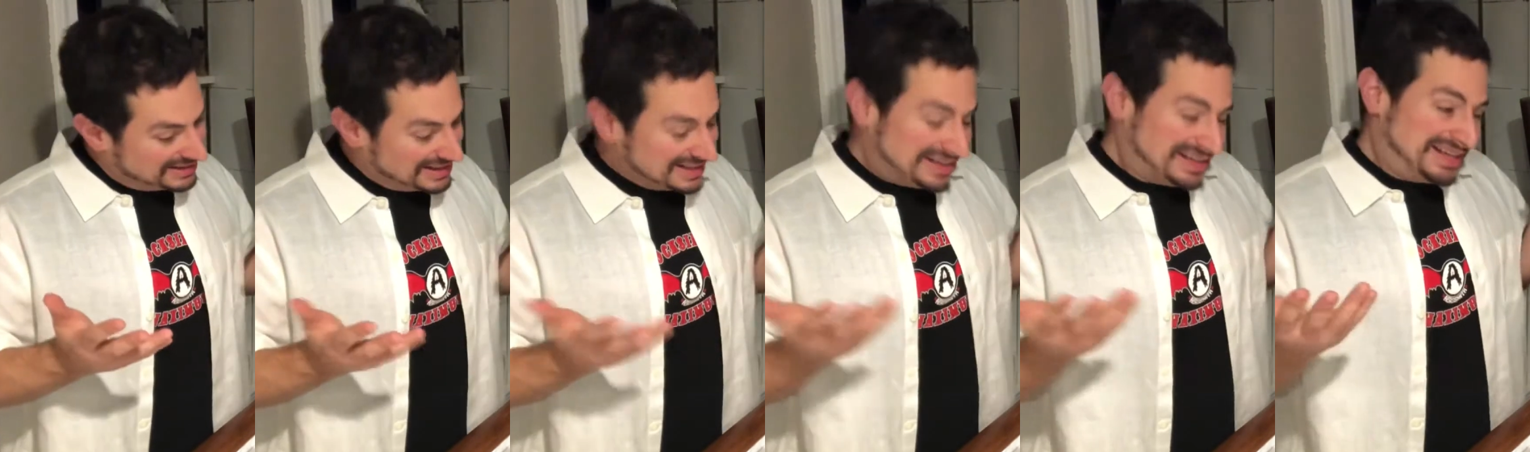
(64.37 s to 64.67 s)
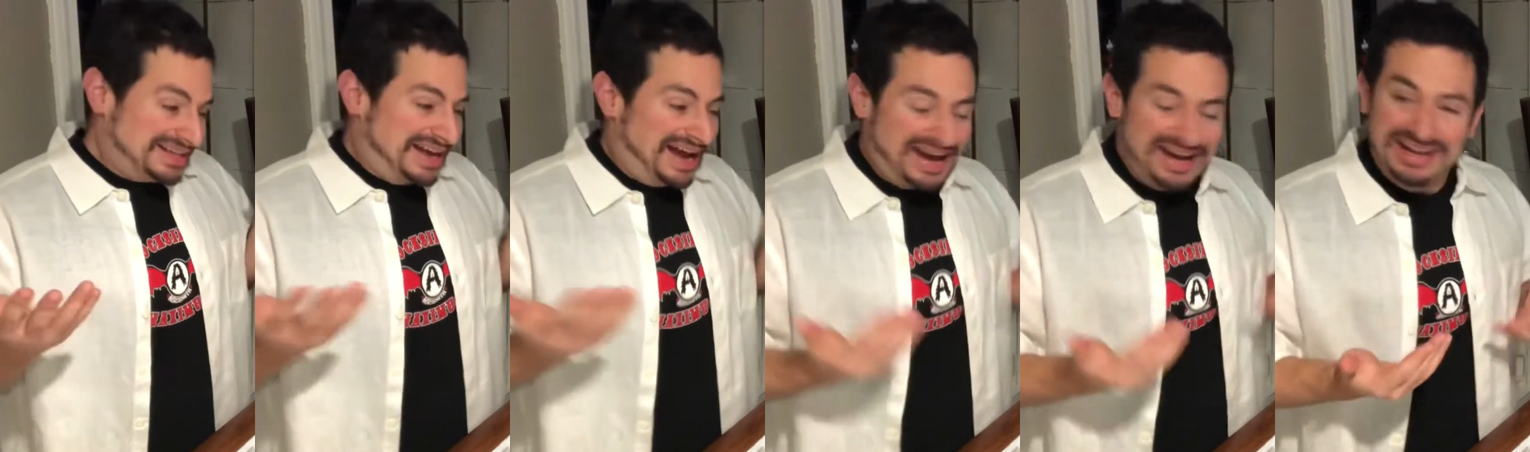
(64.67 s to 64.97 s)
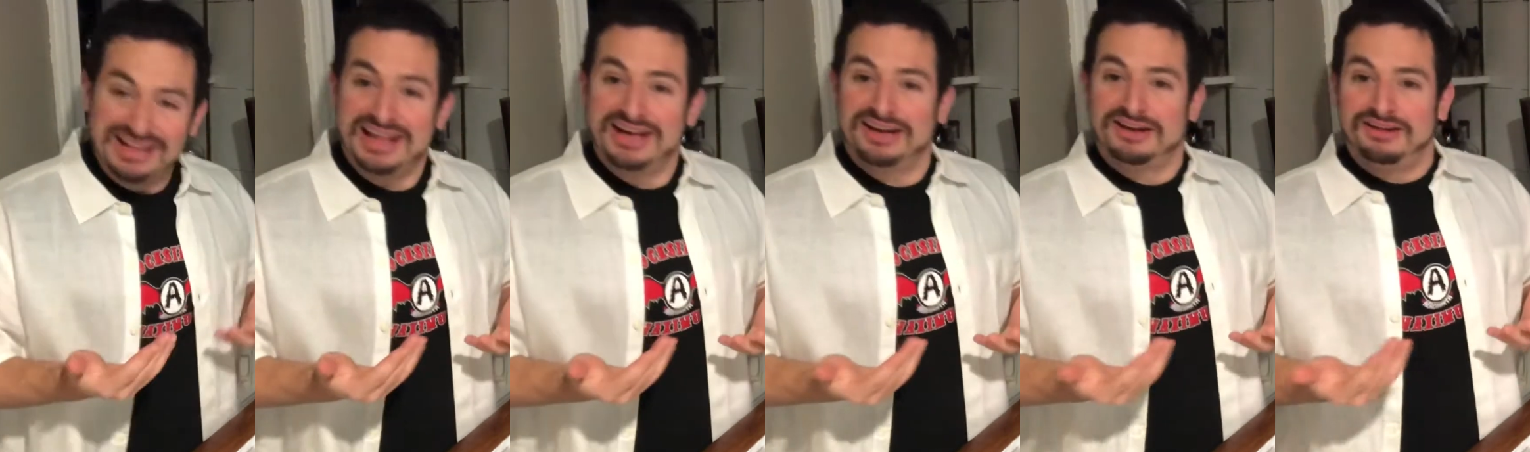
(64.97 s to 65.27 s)
kind of
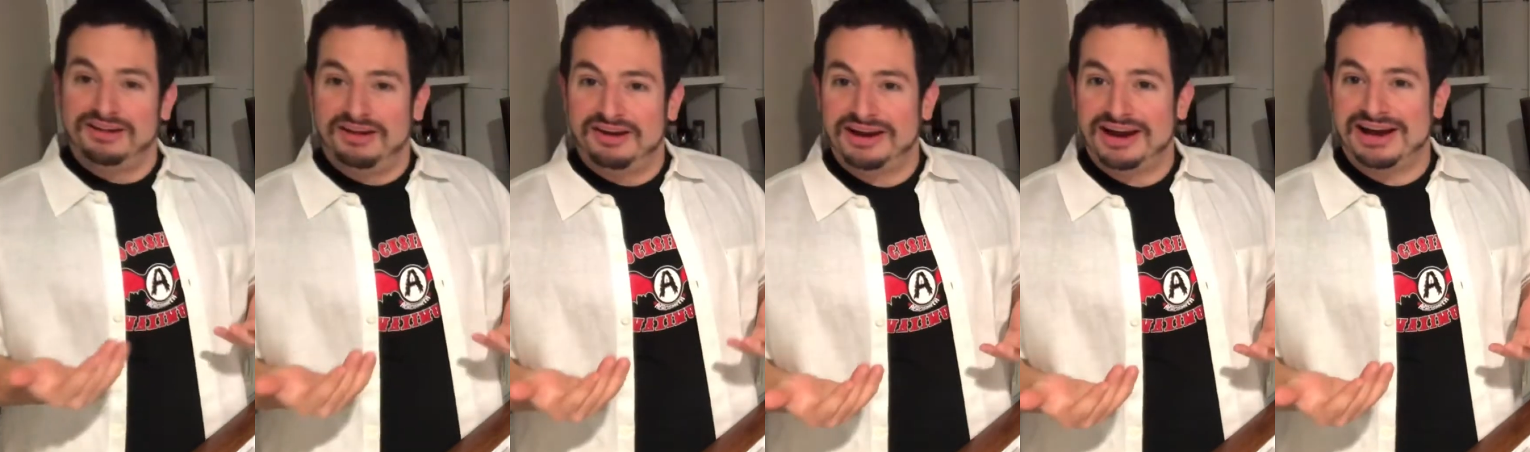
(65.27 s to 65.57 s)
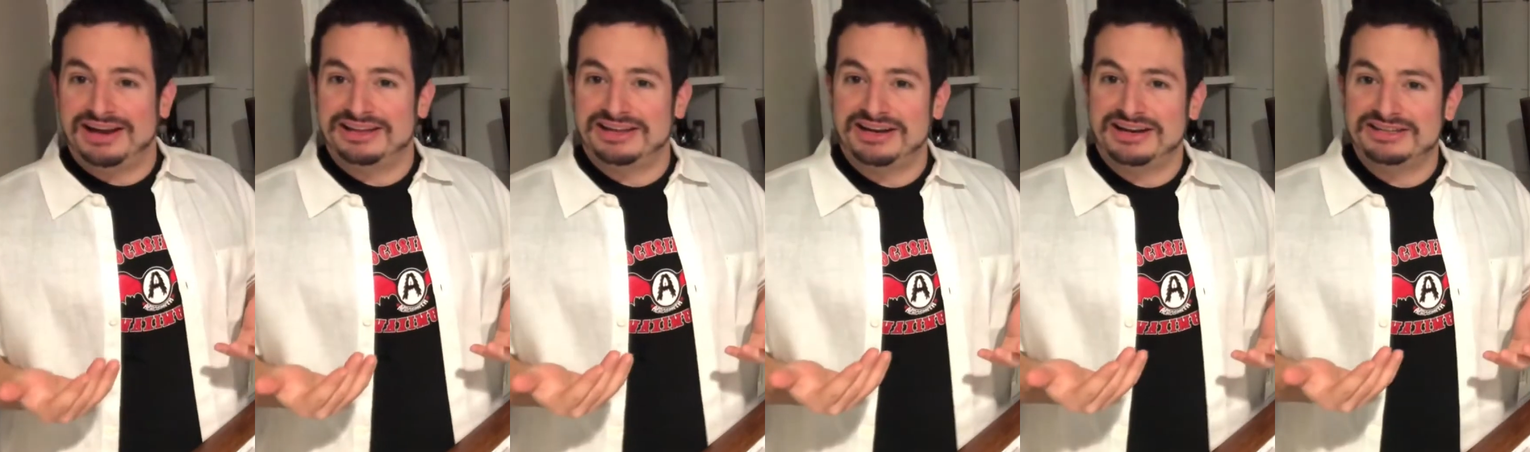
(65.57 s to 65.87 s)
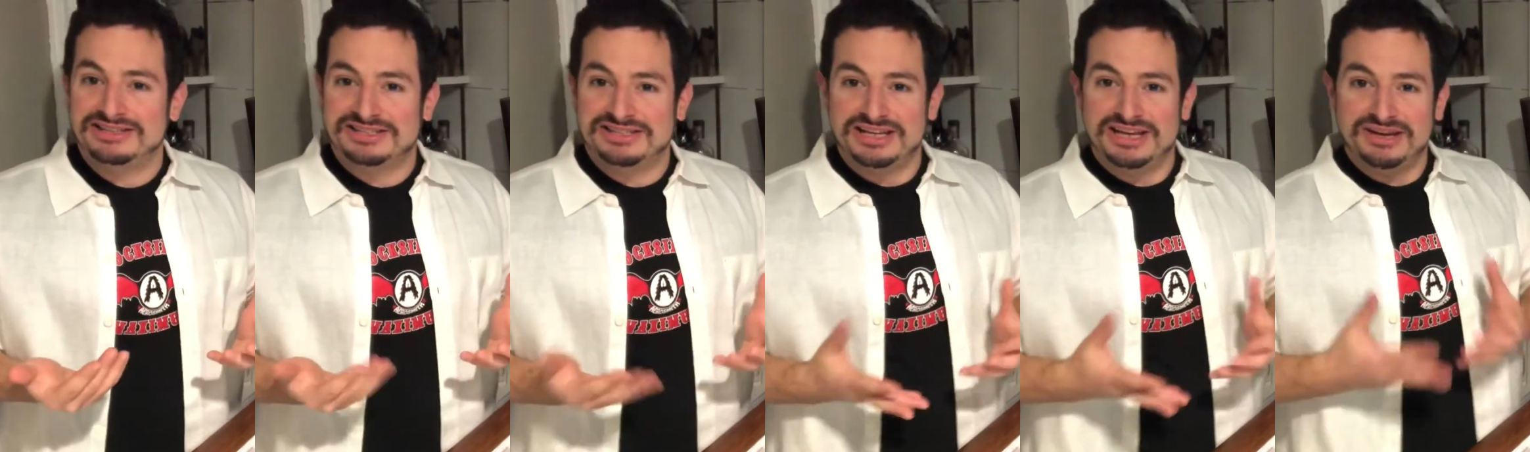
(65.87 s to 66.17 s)
like a Long Island
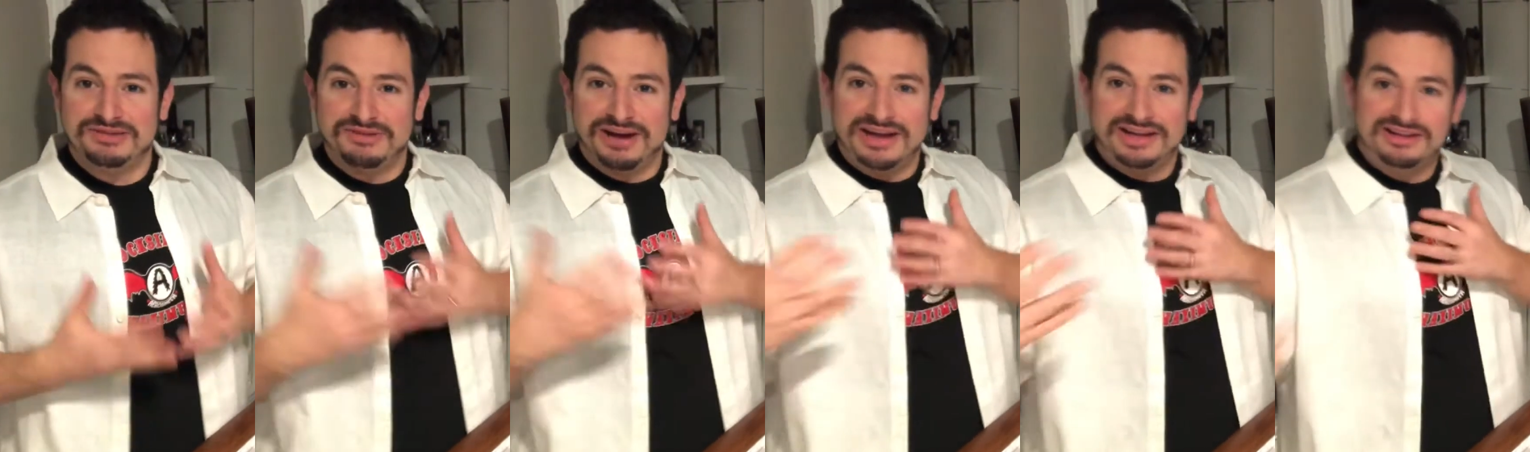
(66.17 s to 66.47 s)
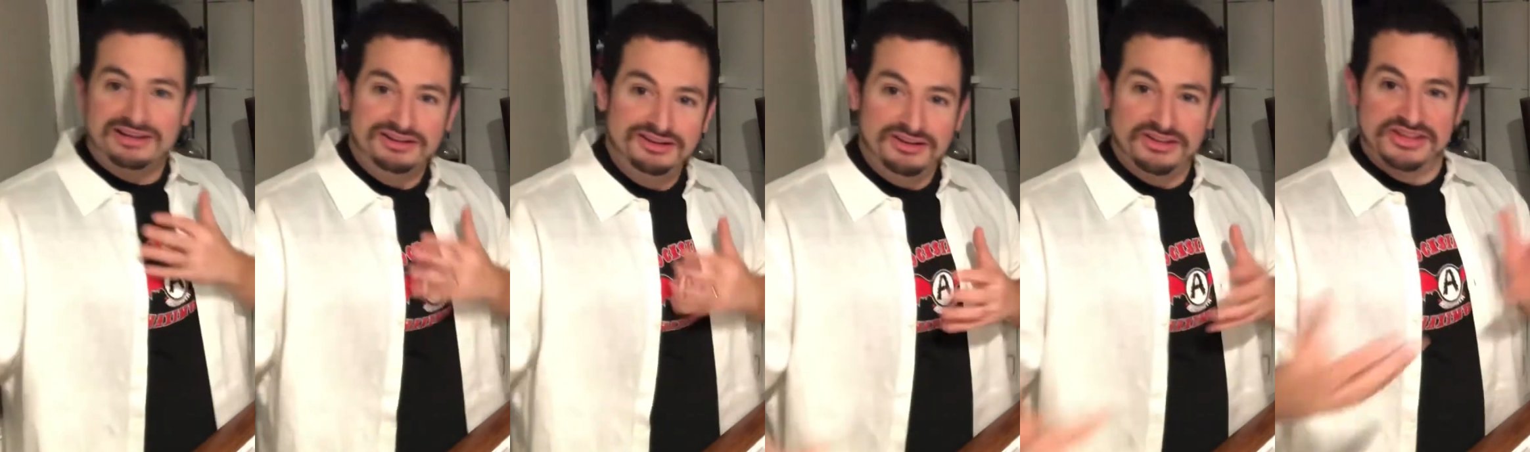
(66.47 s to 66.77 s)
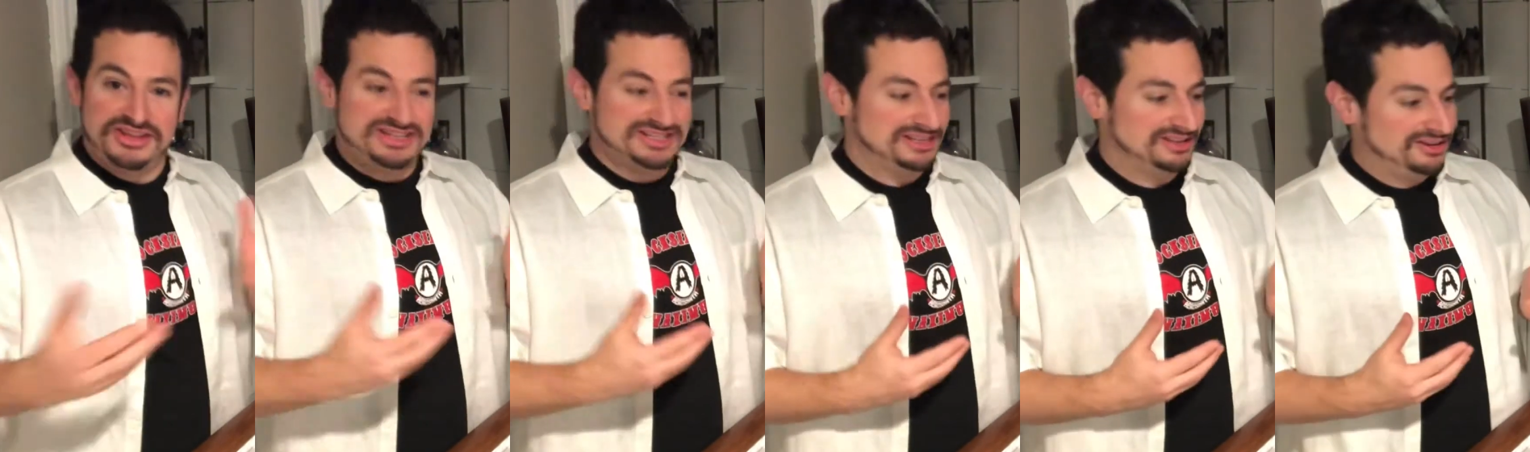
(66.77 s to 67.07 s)
iced tea, right? A little of
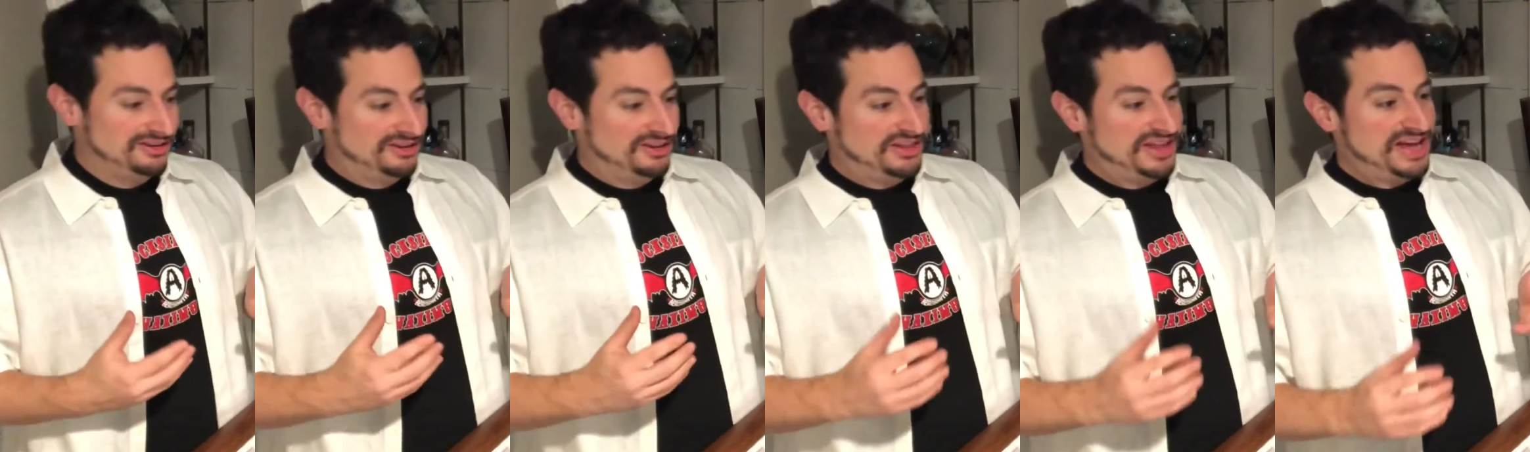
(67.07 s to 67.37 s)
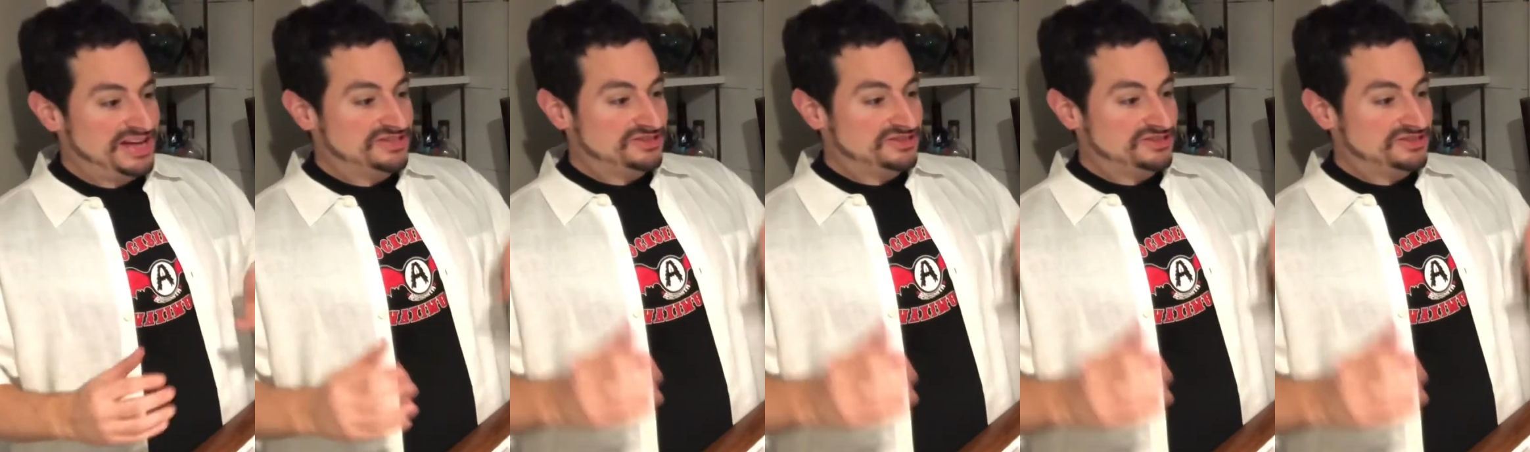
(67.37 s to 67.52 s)
this, a little of that.